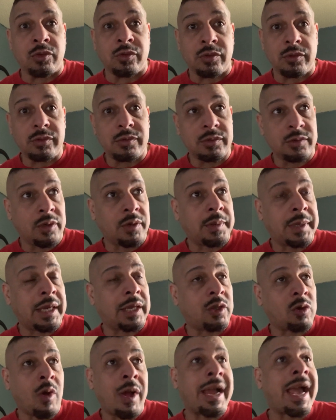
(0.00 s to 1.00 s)
You know what I'm saying?
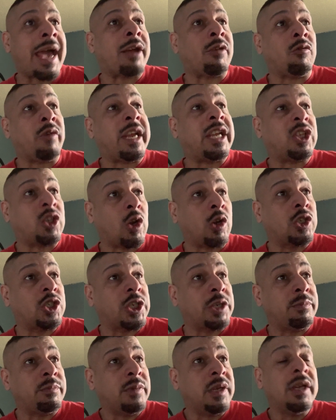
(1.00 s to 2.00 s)
So I gotta research
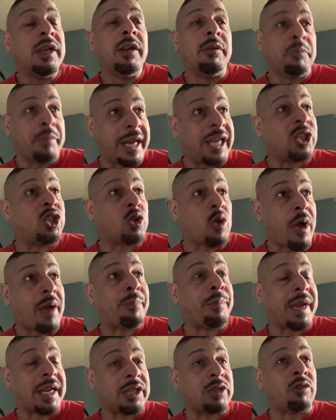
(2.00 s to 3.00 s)
him, make sure I
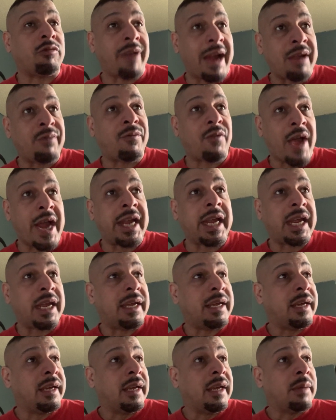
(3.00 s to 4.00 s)
pick the right fight.
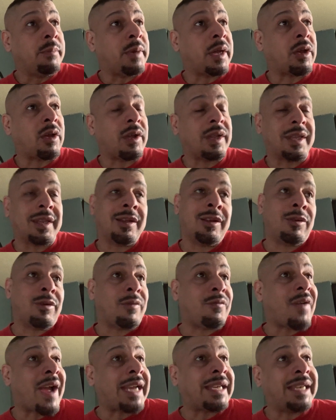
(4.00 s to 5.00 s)
Because, you know,
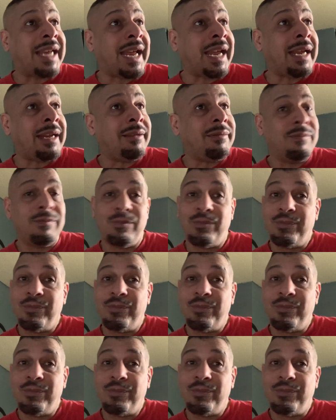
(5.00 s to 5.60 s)
if I didn't,